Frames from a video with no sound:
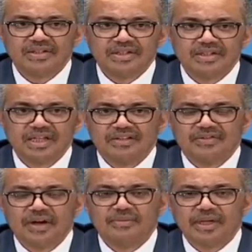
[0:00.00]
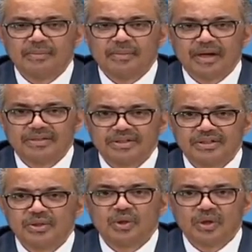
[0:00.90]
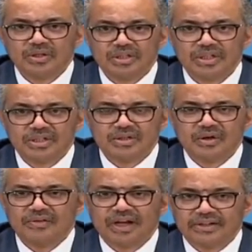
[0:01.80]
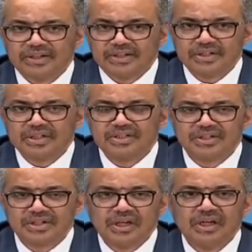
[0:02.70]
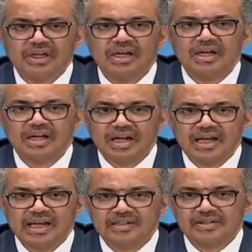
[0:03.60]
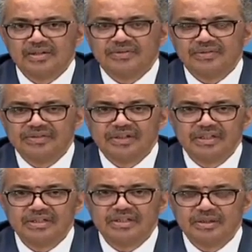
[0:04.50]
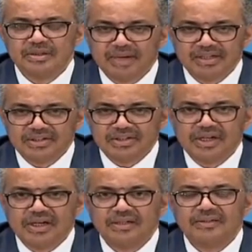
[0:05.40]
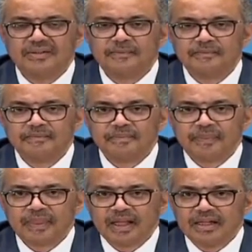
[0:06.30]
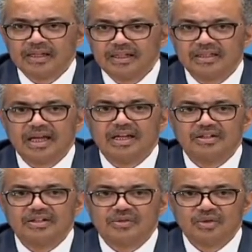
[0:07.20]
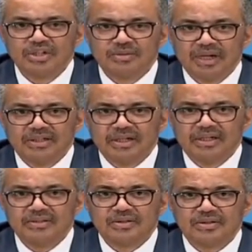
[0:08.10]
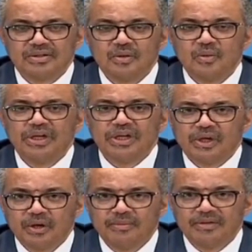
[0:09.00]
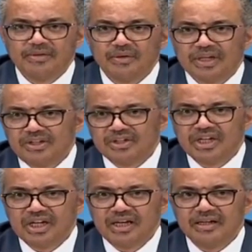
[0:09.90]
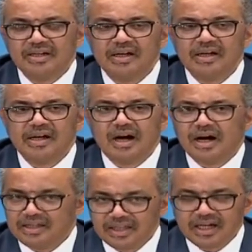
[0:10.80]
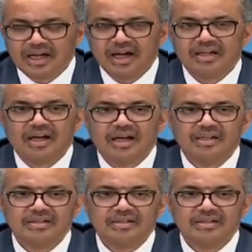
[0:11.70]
fabric masks should consist of at least 3 layers of different material. Details of which materials we recommend for each layer are in the guidelines.